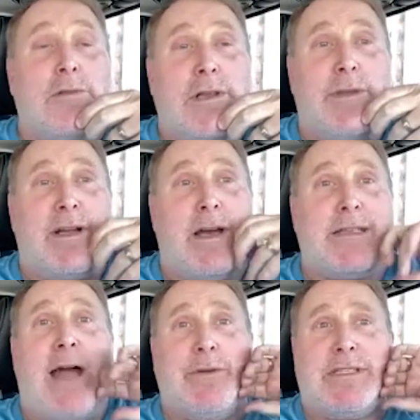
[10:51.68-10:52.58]
Only
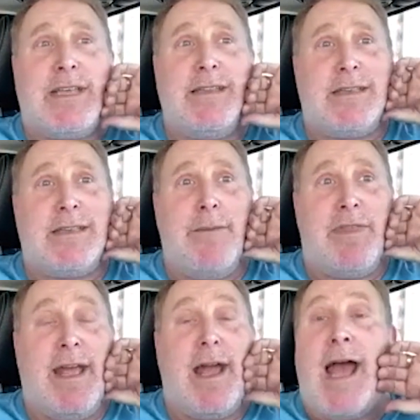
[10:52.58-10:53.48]
because I would say the same
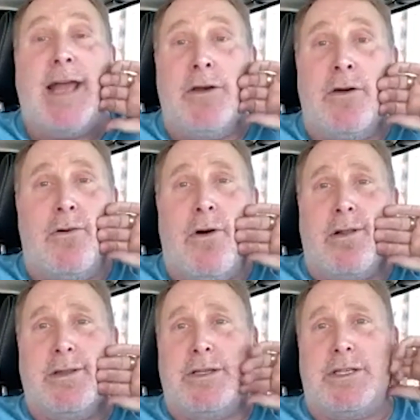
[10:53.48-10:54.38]
thing. I know
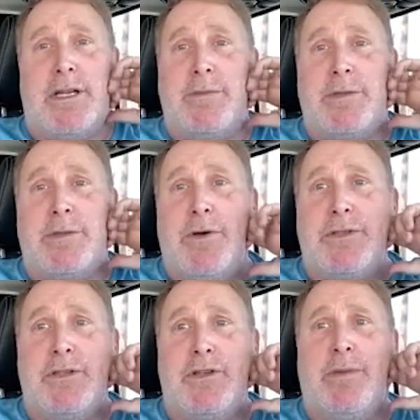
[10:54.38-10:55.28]
all of this shit I'm supposed
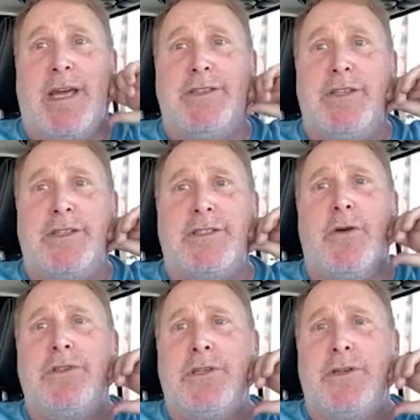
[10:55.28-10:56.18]
to do, but I just
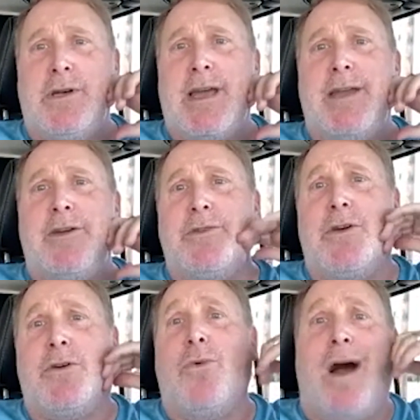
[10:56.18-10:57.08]
don't do it, and I don't
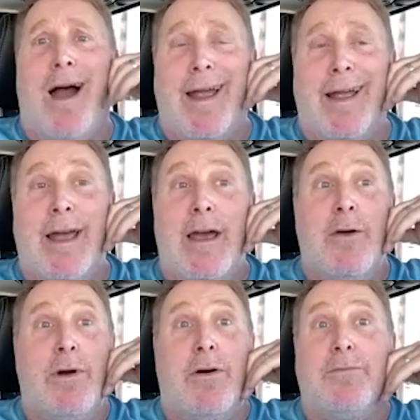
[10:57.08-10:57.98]
know why.
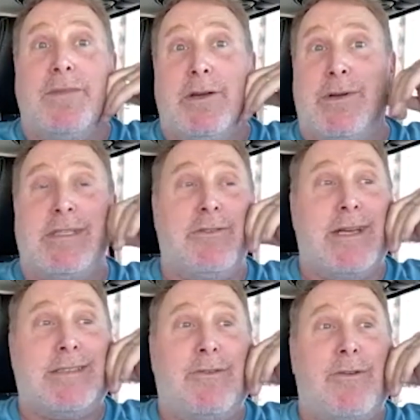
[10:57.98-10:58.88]
Well, you know what's
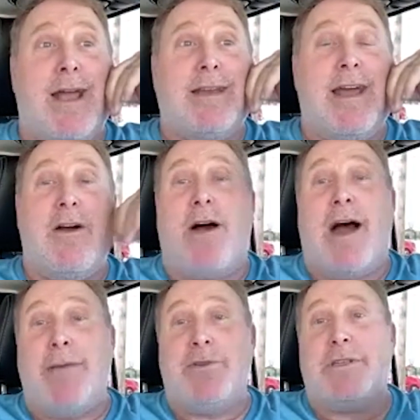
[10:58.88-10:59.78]
interesting right now?
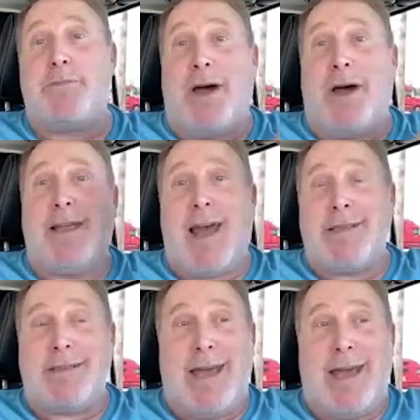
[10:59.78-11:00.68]
I'm doing this
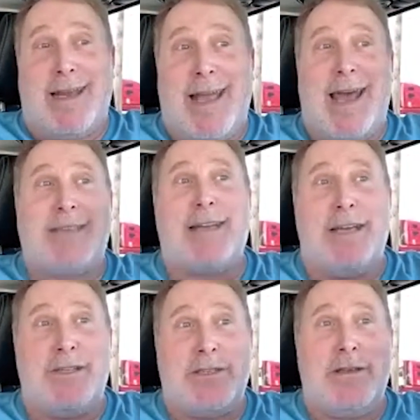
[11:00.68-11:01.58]
podcast at a gas
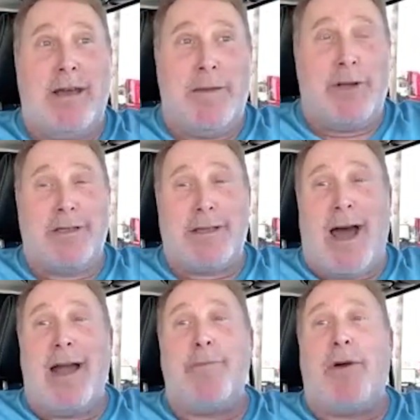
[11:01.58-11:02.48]
station because
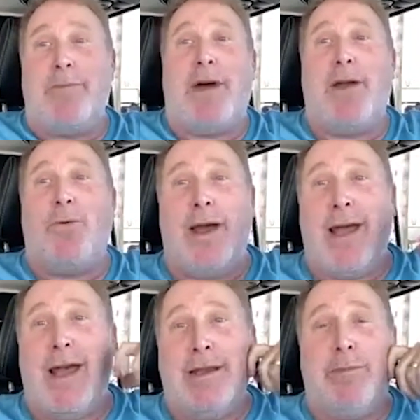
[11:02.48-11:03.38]
I'm on my
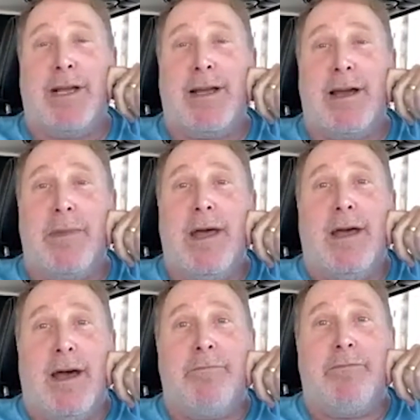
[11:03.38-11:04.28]
way to pick up
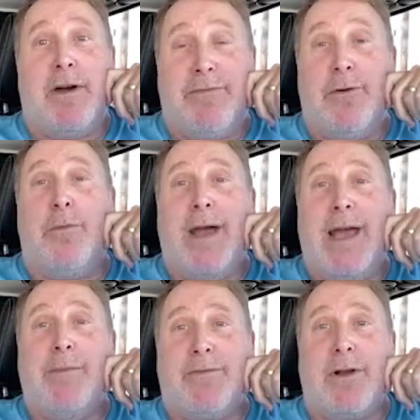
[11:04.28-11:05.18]
a full
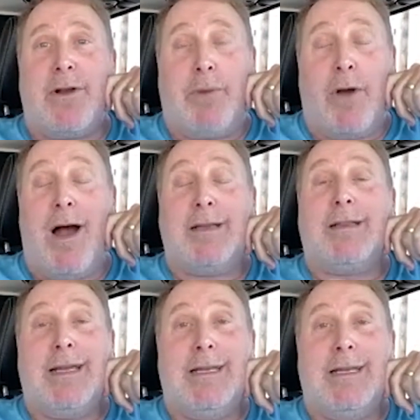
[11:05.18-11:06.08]
payment for a con
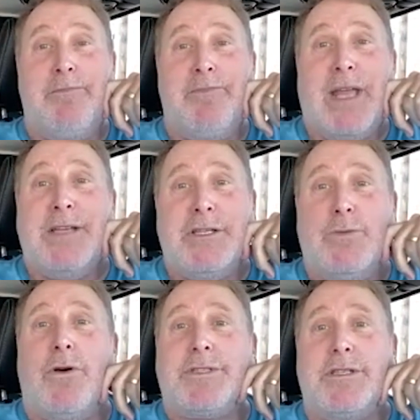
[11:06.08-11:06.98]
cleaning, and she
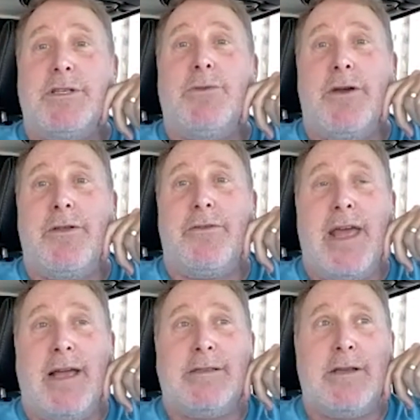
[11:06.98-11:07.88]
wants to do other
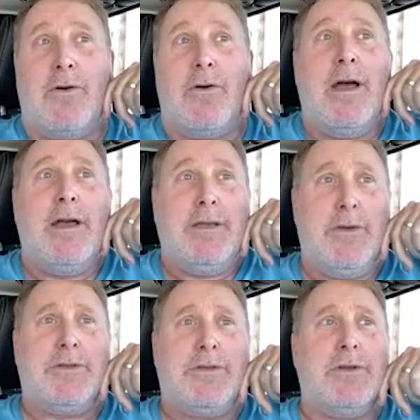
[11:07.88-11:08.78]
things. So
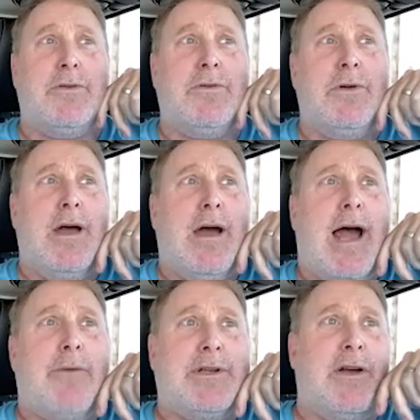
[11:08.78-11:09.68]
used to,
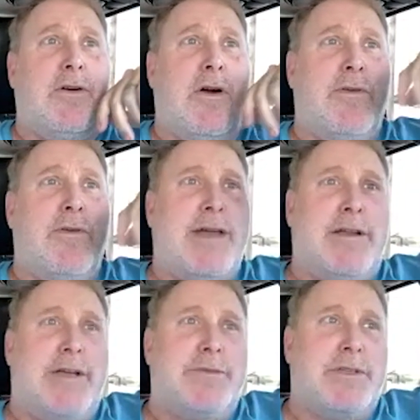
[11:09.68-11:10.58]
I would go, okay, the
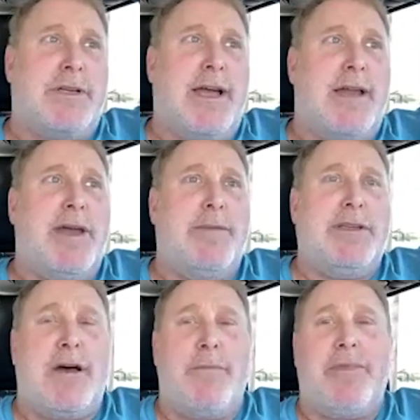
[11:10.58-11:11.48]
customer's going to kind of pay me
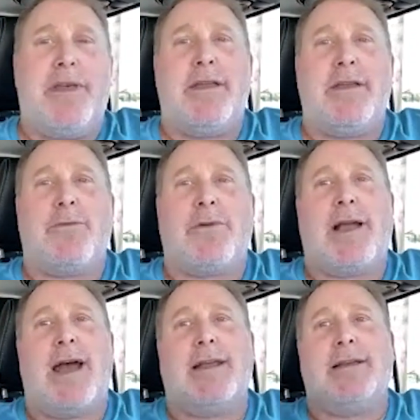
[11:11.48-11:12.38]
something, and we're
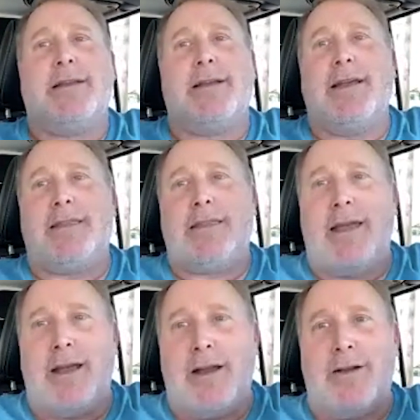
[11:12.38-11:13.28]
kind of going to get
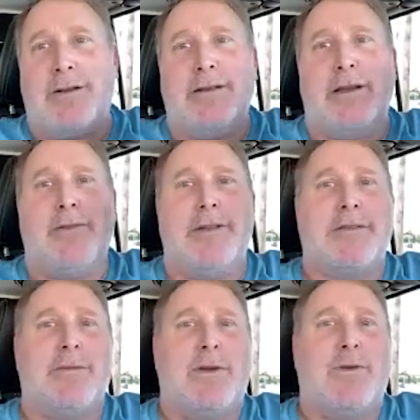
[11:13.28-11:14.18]
there, and, you know, this
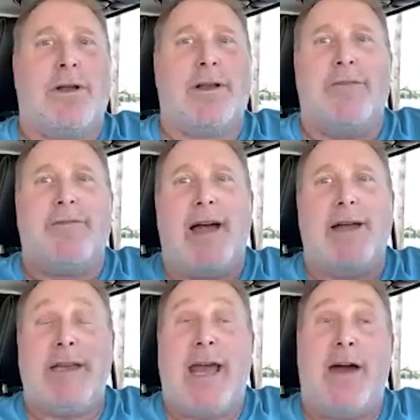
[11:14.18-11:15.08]
will be working out fine.
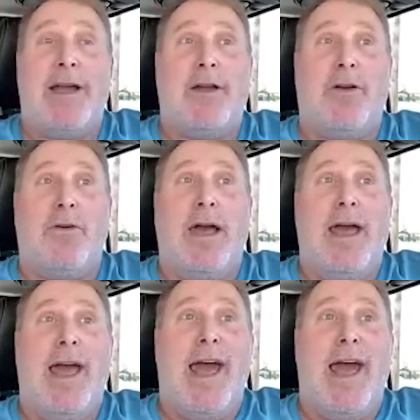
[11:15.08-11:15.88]
But now I go,